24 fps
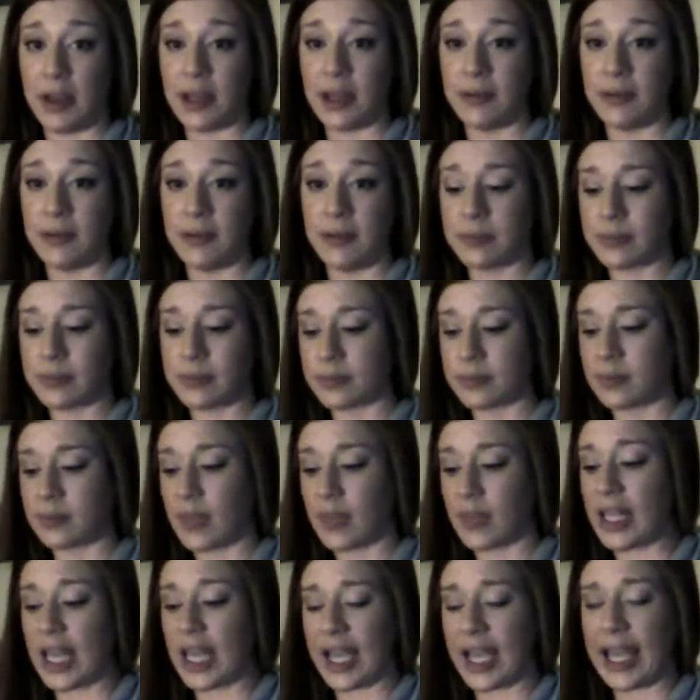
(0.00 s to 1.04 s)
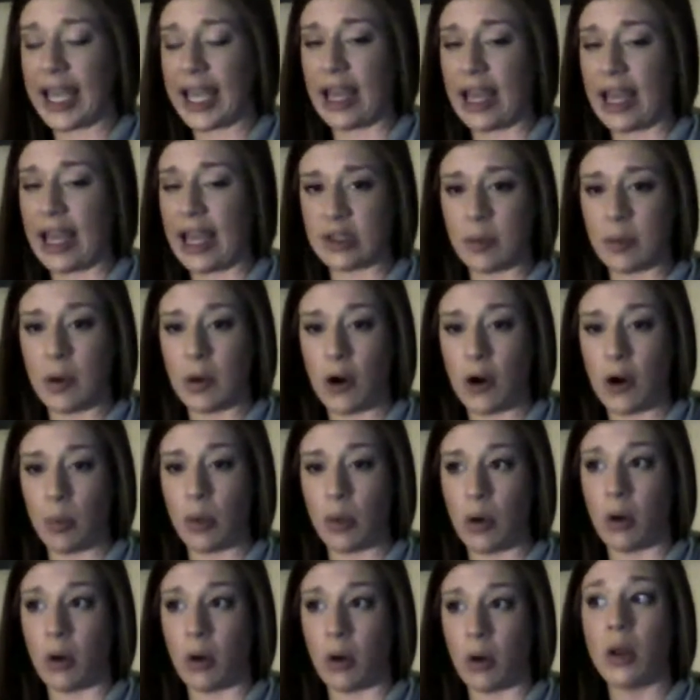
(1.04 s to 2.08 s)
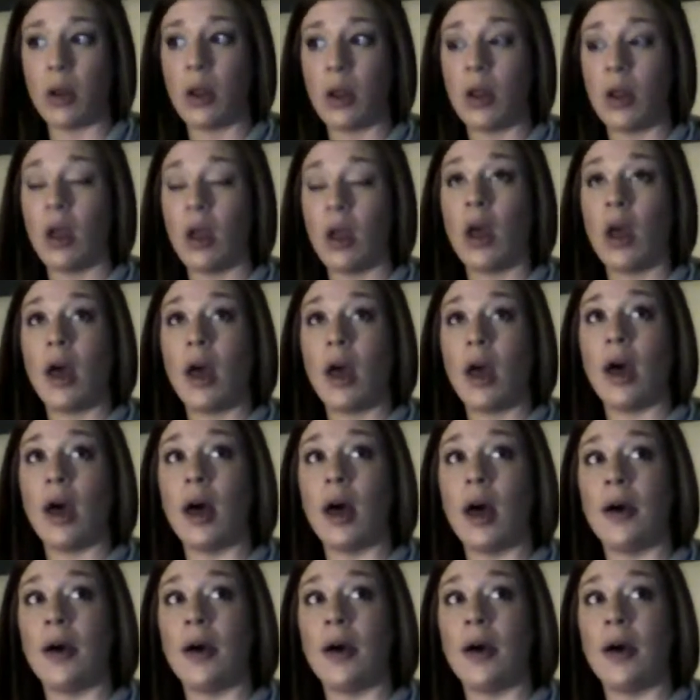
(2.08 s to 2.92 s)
And that counts as a purple. There's